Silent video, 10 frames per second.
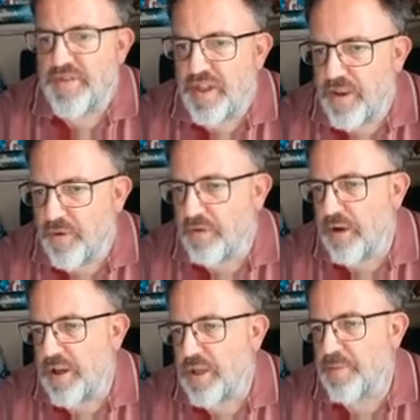the little
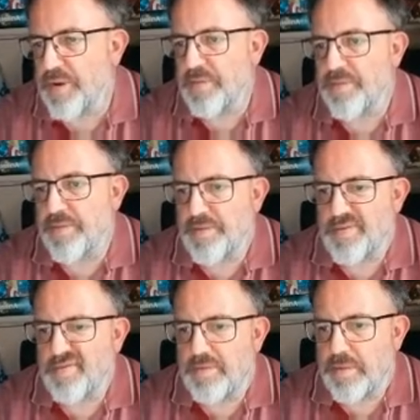crates, but
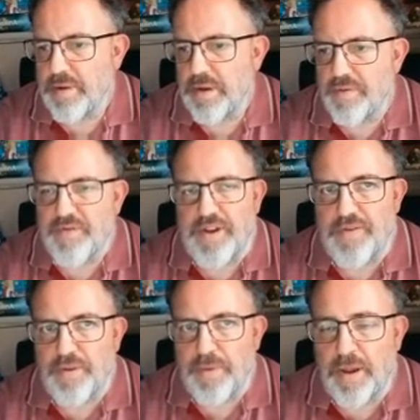I'll forgive
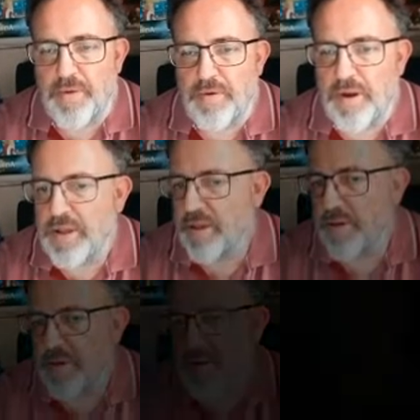them the little crates.
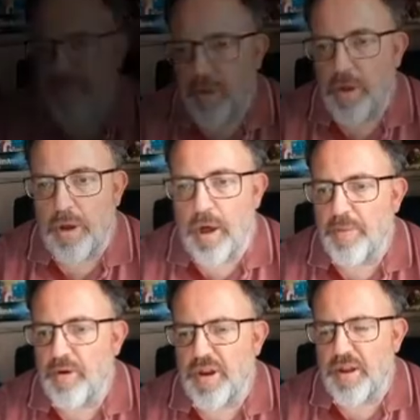I'm
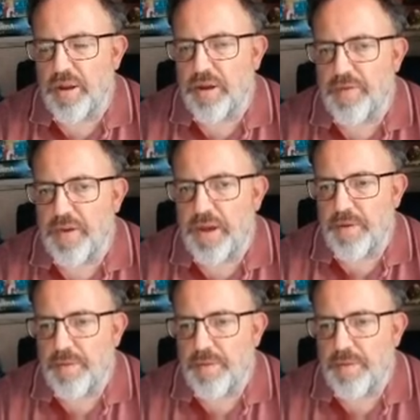not going to look at the video.